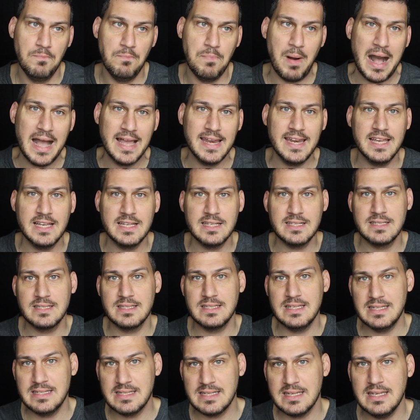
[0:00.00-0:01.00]

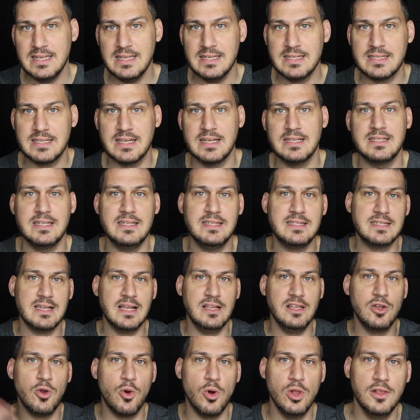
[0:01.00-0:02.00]
Binance CZ says he's
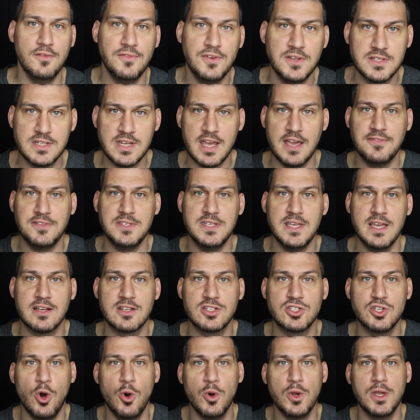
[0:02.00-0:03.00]
selling all of his
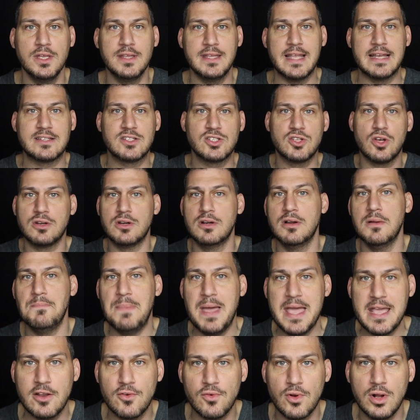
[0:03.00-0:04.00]
FTX token. That started a
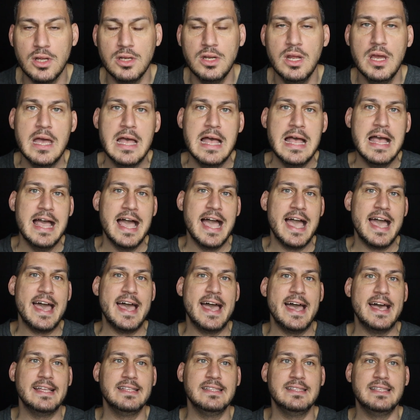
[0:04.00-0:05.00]
bank run,
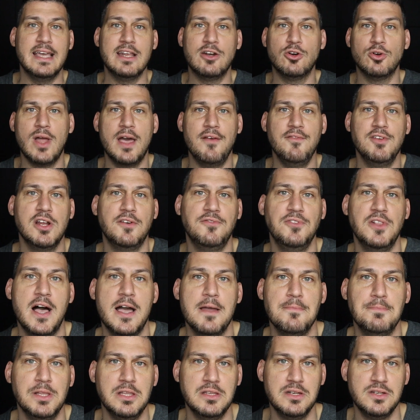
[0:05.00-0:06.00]
and they don't have enough
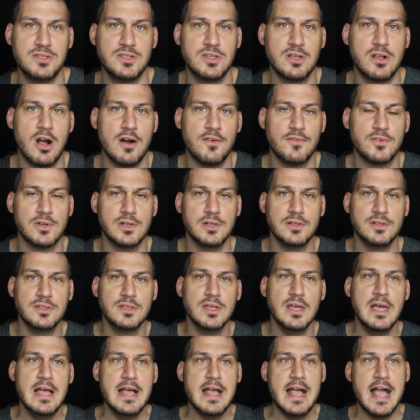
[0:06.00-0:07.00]
liabilities to cover
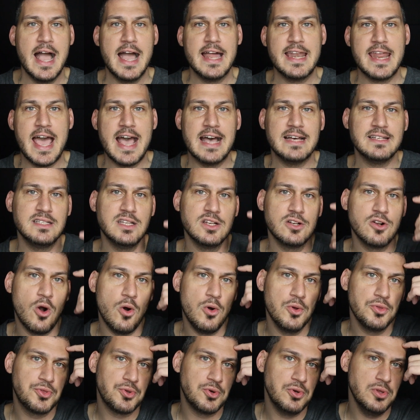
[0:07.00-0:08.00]
it. And as they're
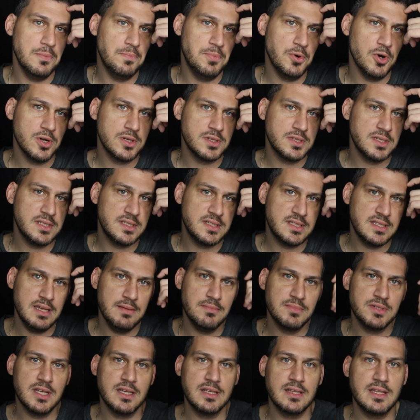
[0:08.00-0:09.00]
going through the books, it
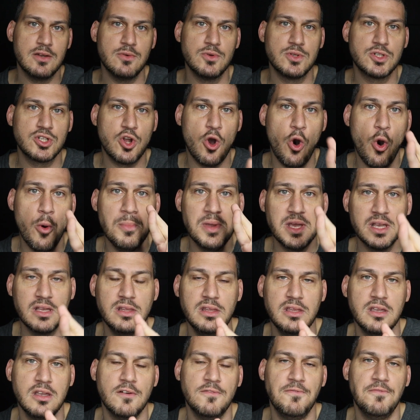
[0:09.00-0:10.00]
seems like there was
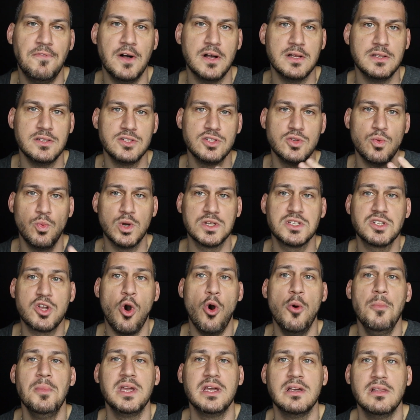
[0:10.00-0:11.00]
commingling of funds. What's
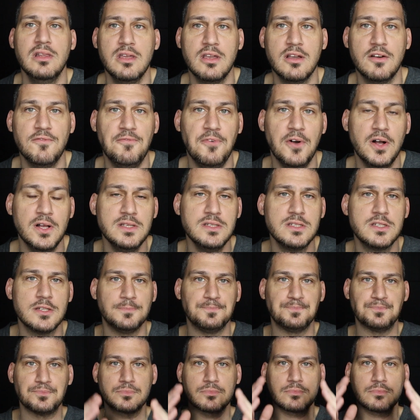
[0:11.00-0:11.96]
commingling of funds?